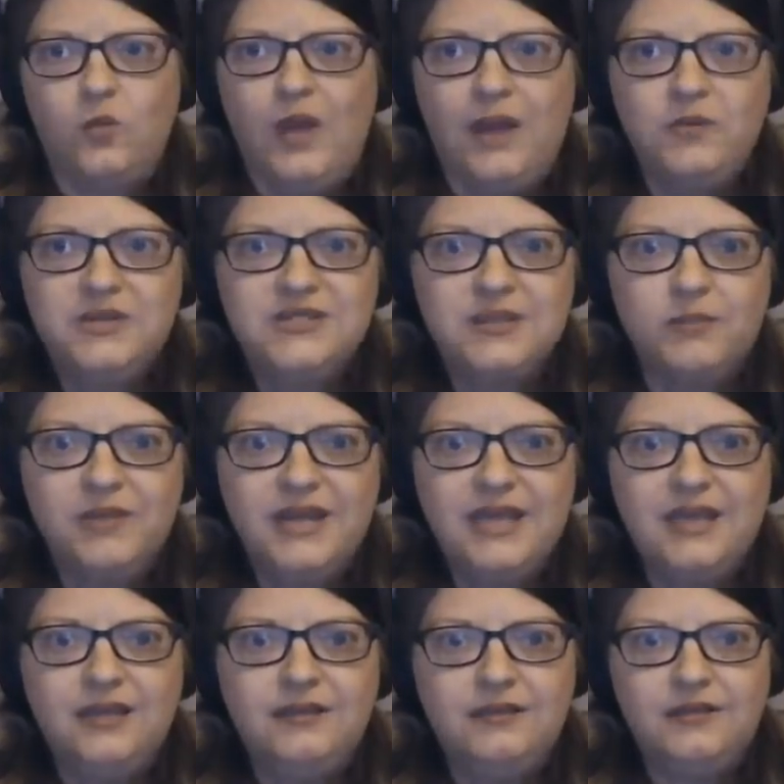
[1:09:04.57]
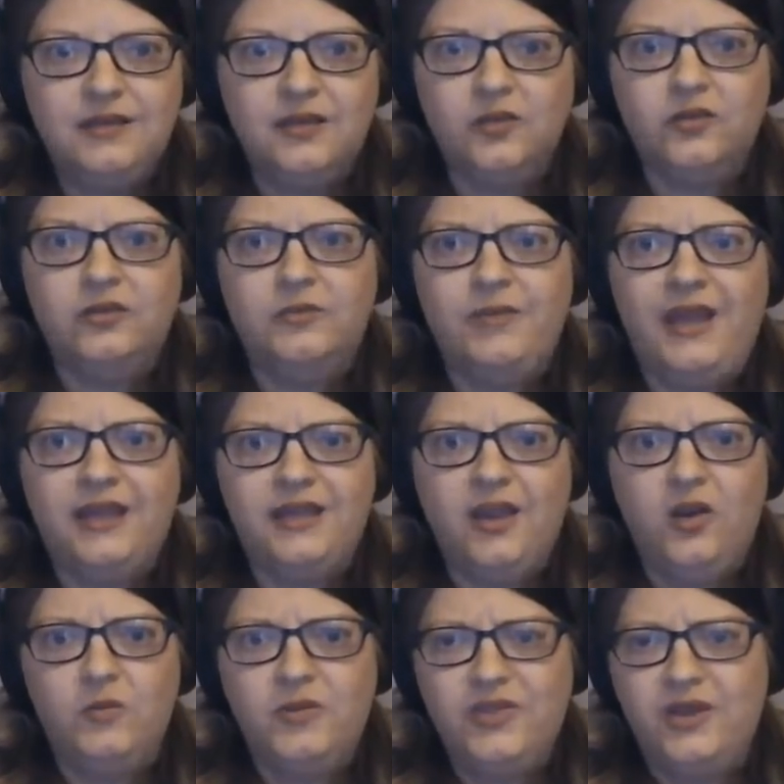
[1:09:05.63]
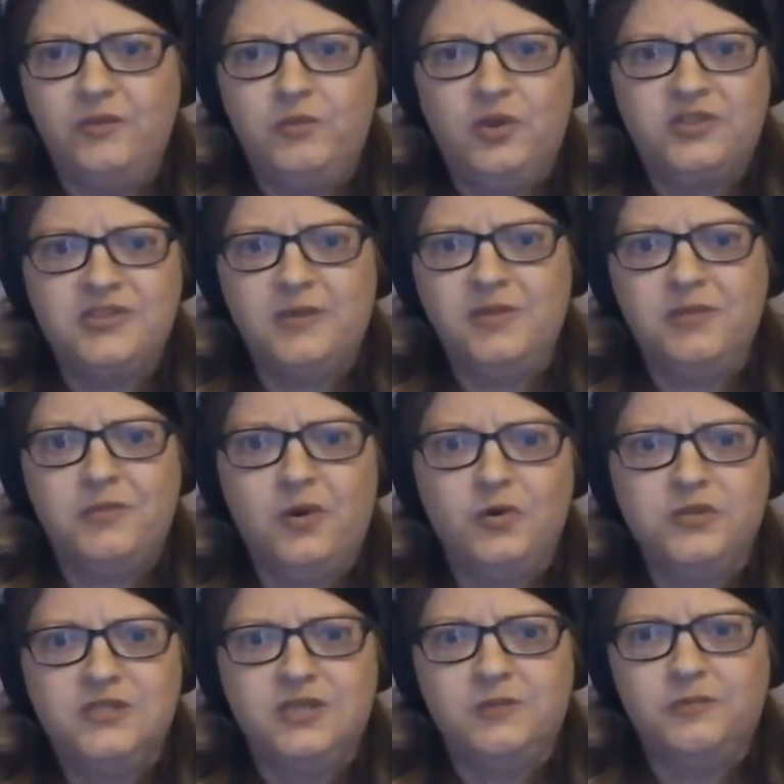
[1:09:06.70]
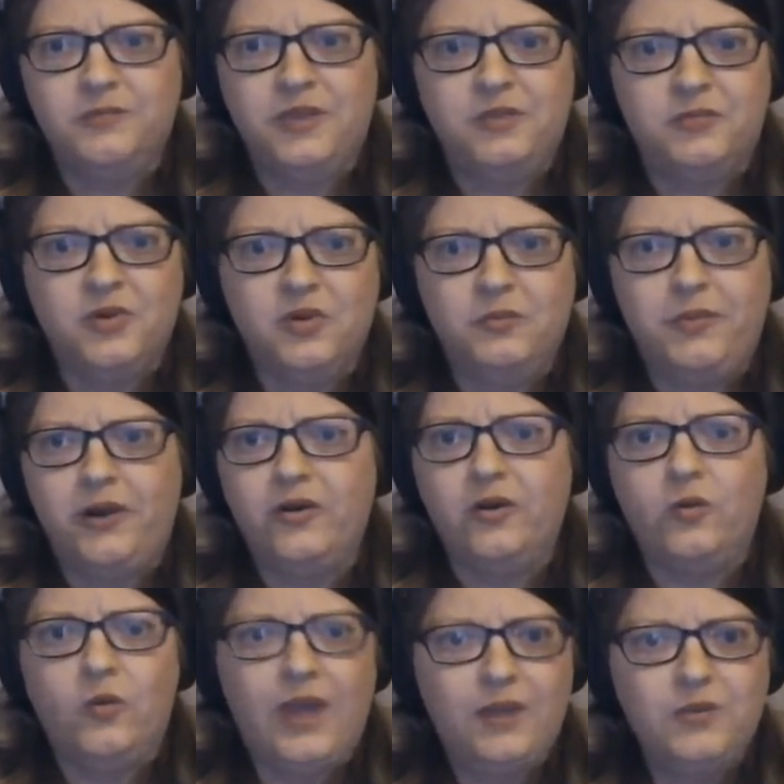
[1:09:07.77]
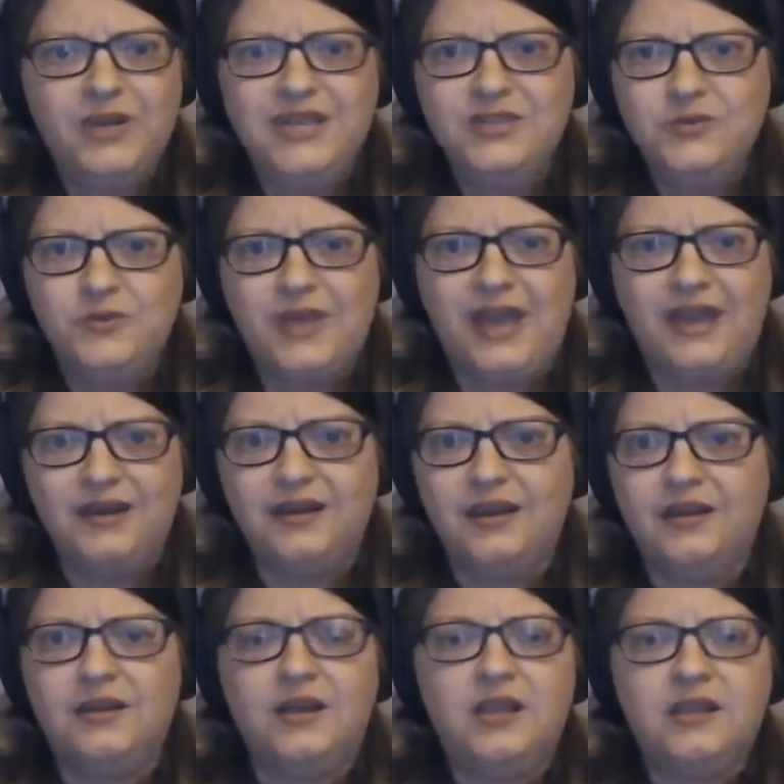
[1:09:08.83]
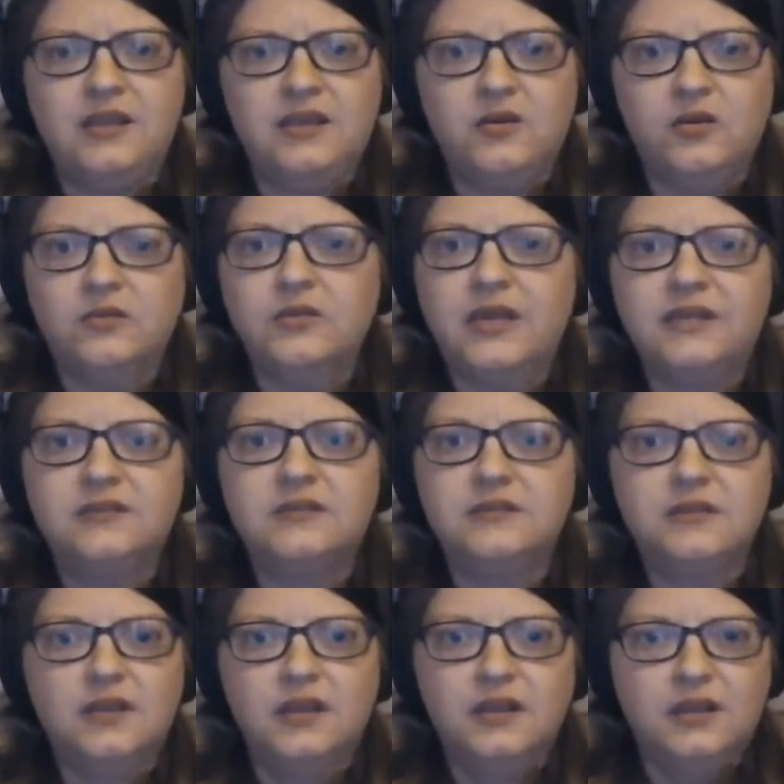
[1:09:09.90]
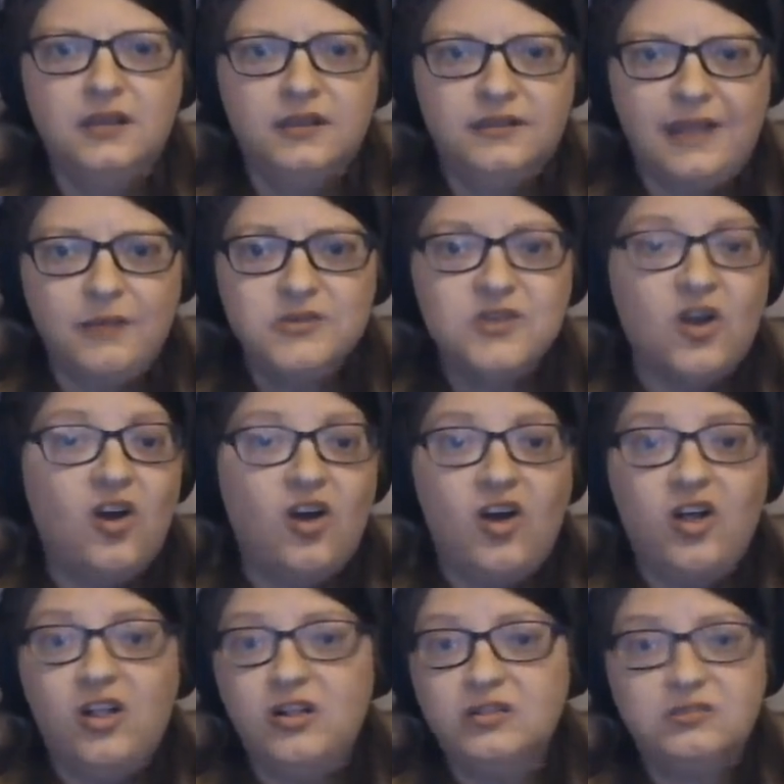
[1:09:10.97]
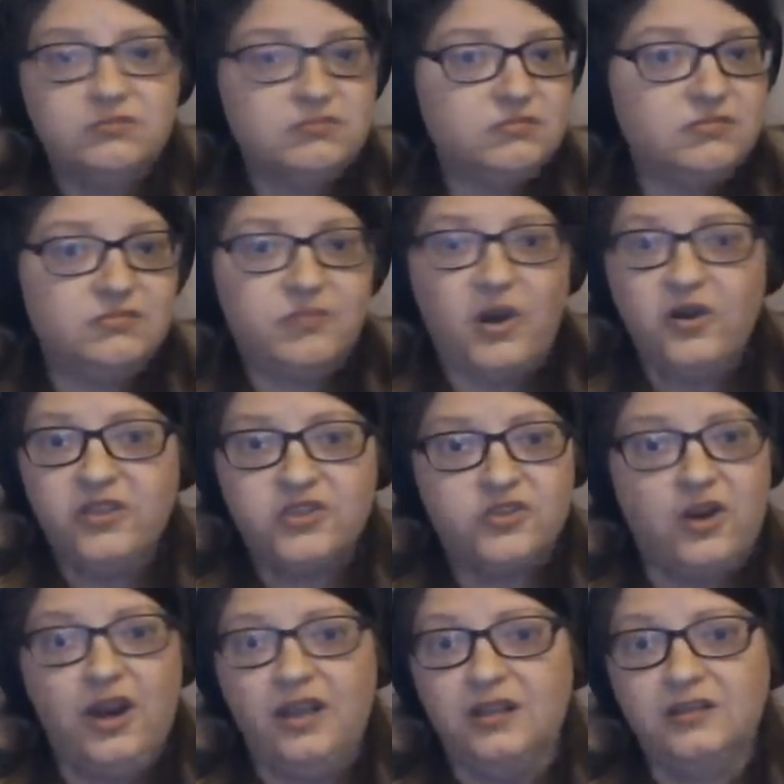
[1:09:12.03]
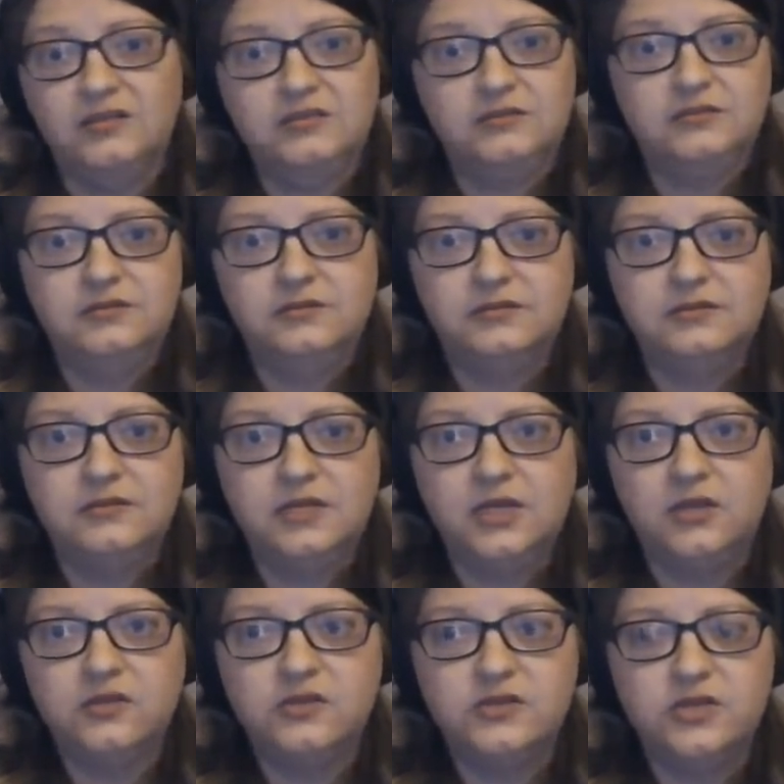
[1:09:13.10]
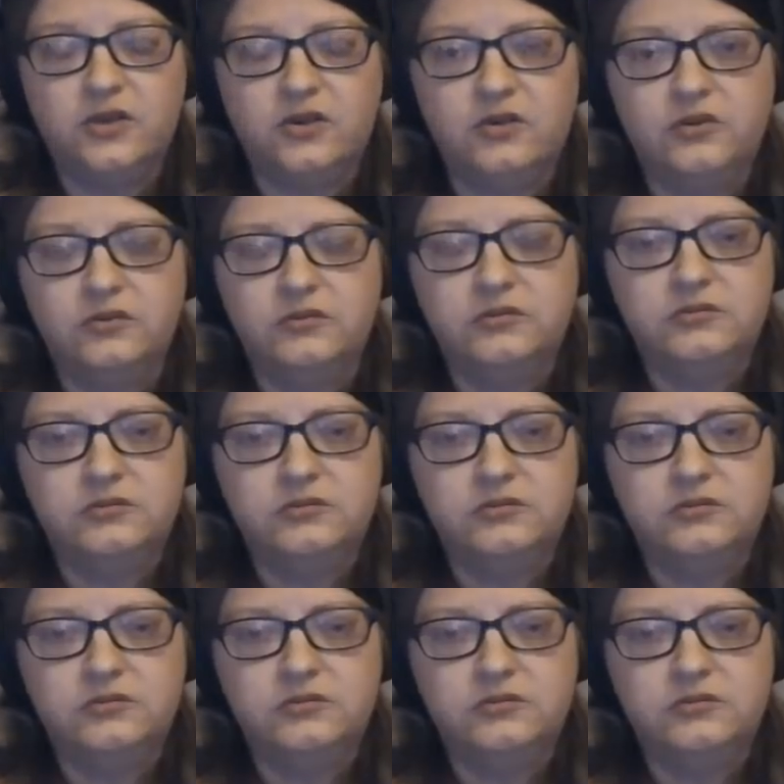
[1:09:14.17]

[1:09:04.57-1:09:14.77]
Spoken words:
why would somebody kill her in the backyard, but then put some of the bones in the burn barrel? Why would he do that? That was all part of the trial. So.